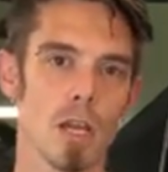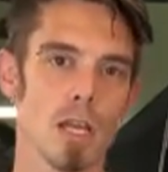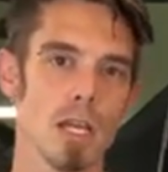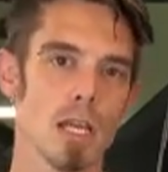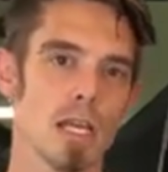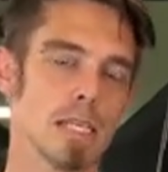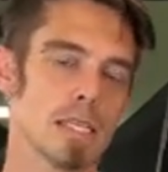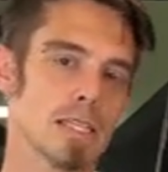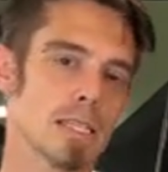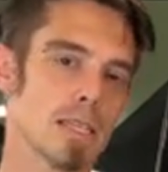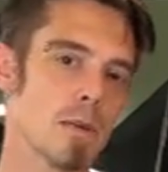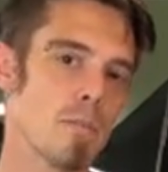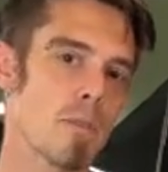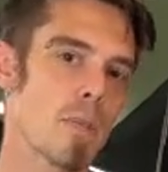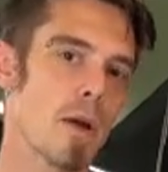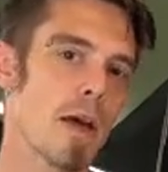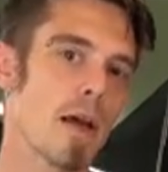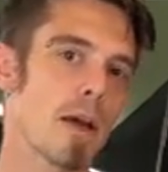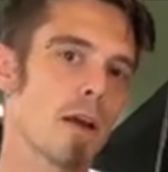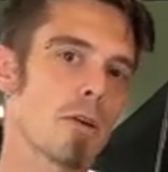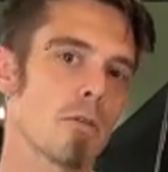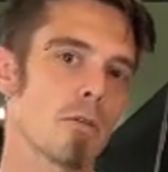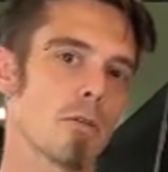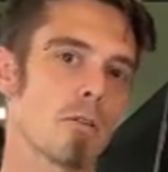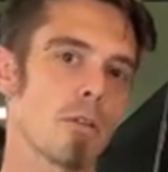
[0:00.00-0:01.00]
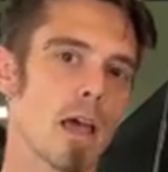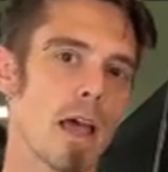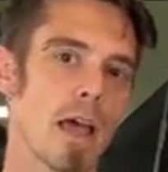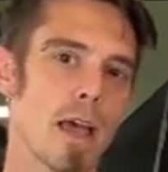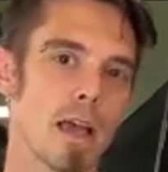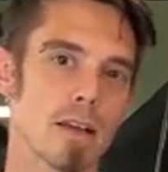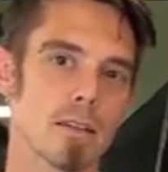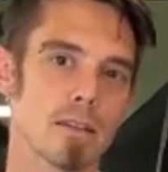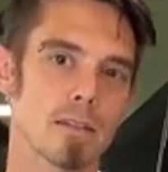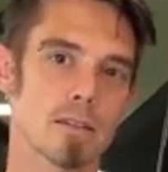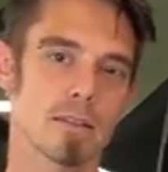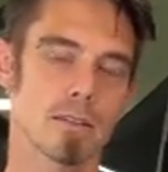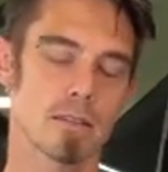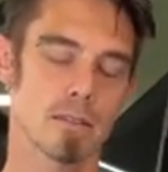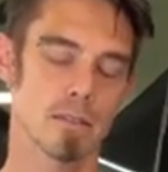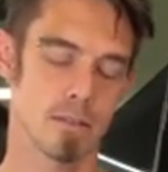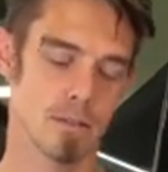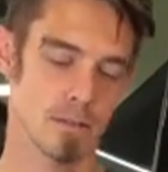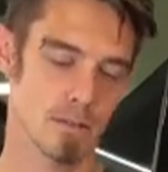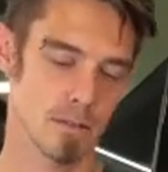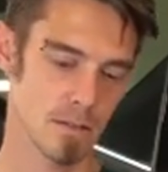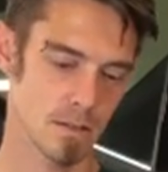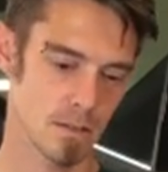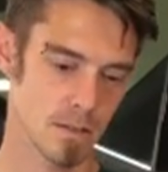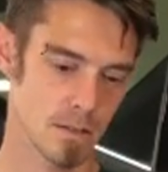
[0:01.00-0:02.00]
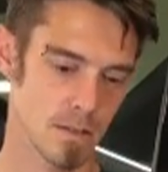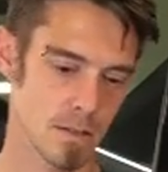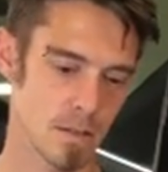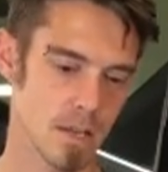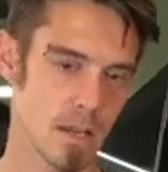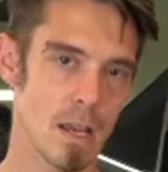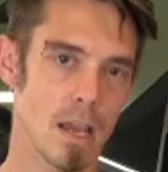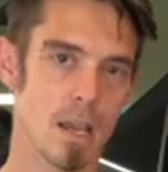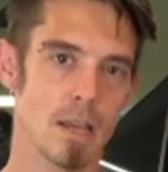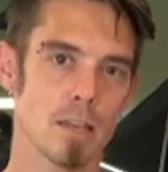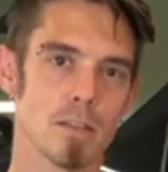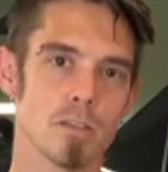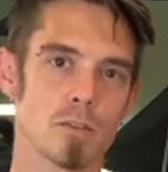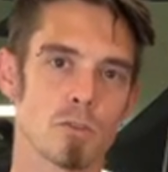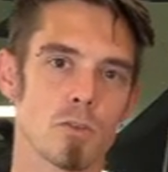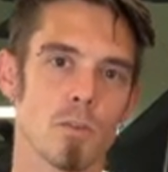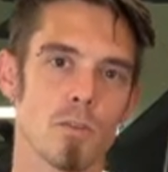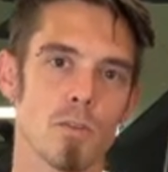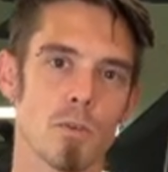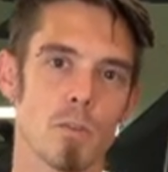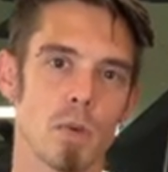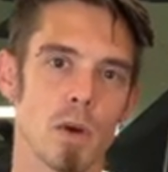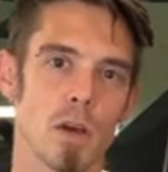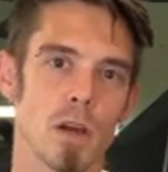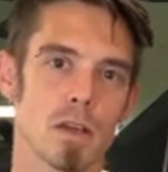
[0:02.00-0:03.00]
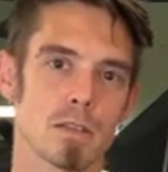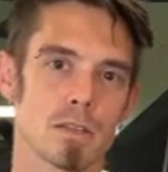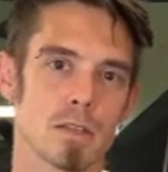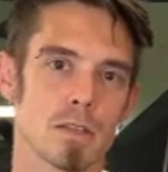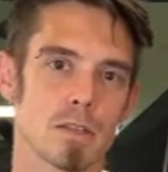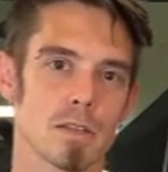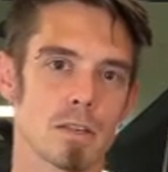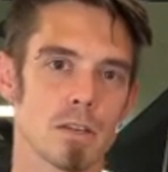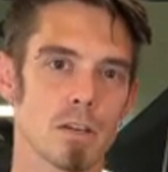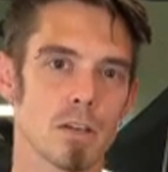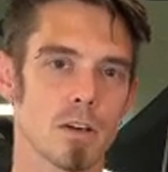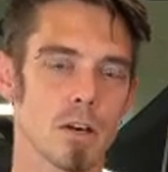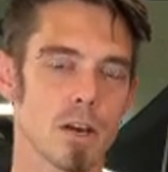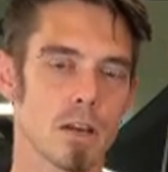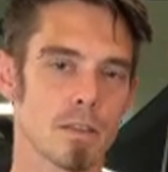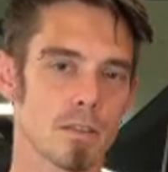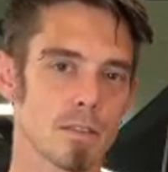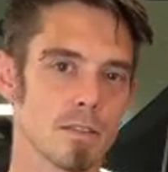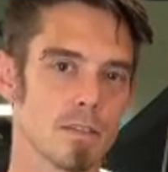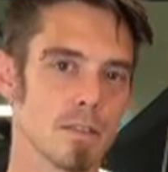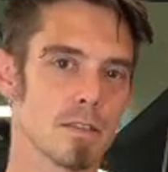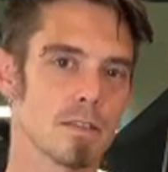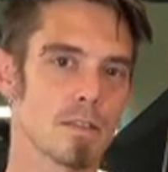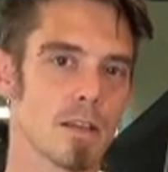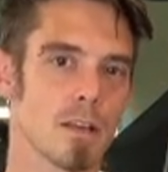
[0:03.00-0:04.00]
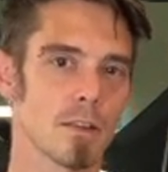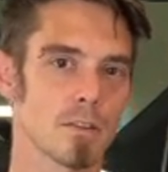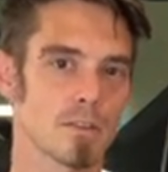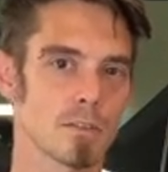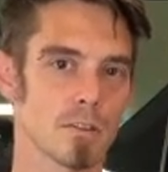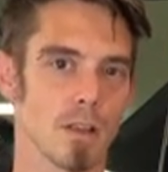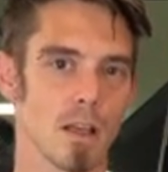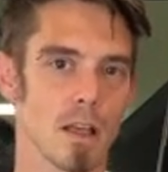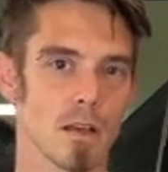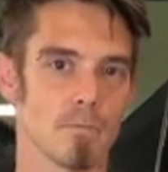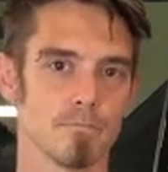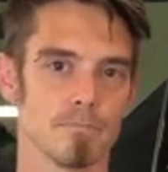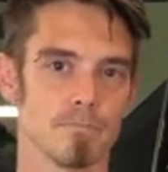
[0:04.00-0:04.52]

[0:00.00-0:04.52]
sit back, relax, and enjoy the process here at the Detailer's Lab.